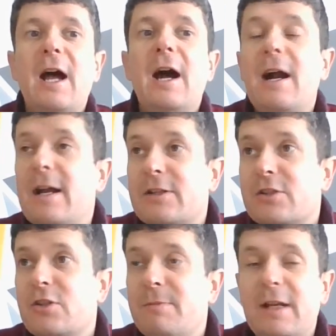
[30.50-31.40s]
led
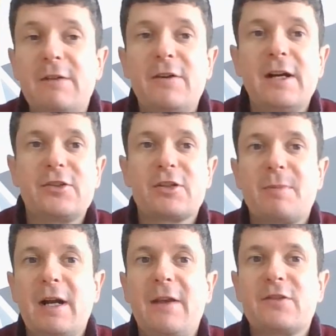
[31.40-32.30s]
to many religious
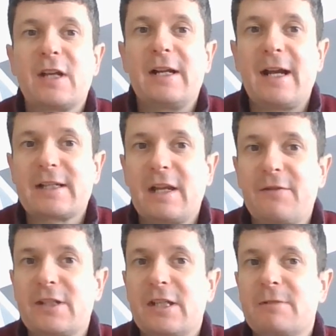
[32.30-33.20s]
beliefs and
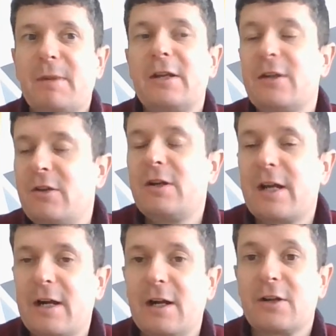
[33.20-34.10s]
activities being newly
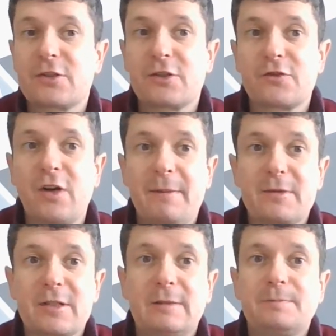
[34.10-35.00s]
classed as
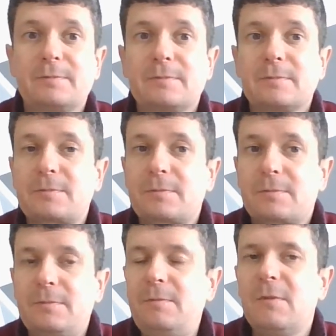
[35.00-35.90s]
crimes.
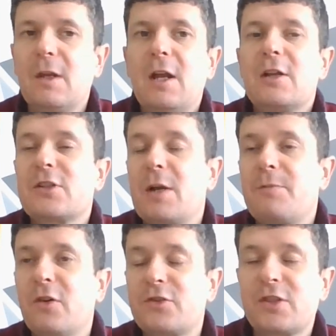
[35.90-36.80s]
So
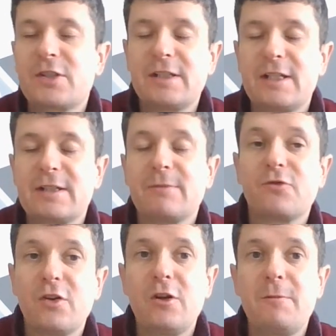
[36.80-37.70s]
Protestantism
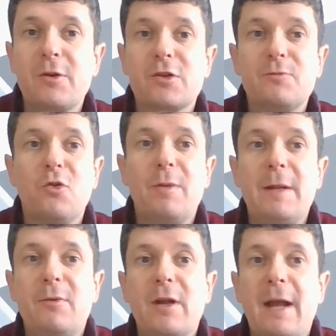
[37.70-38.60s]
grew because more
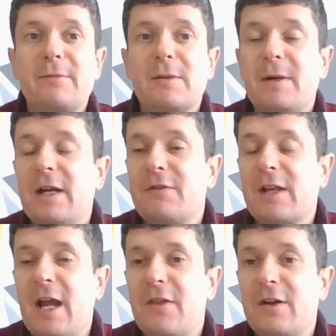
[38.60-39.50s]
people came to believe the
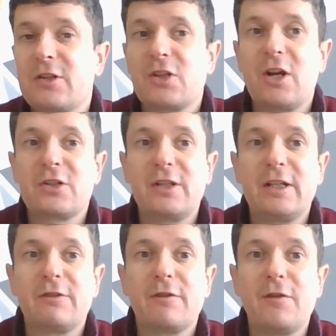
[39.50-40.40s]
Catholic Church
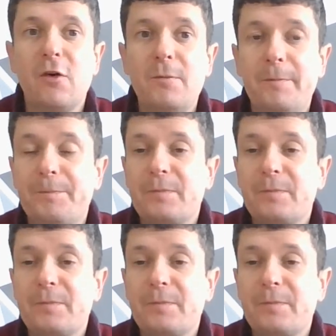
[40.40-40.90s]
needed reform.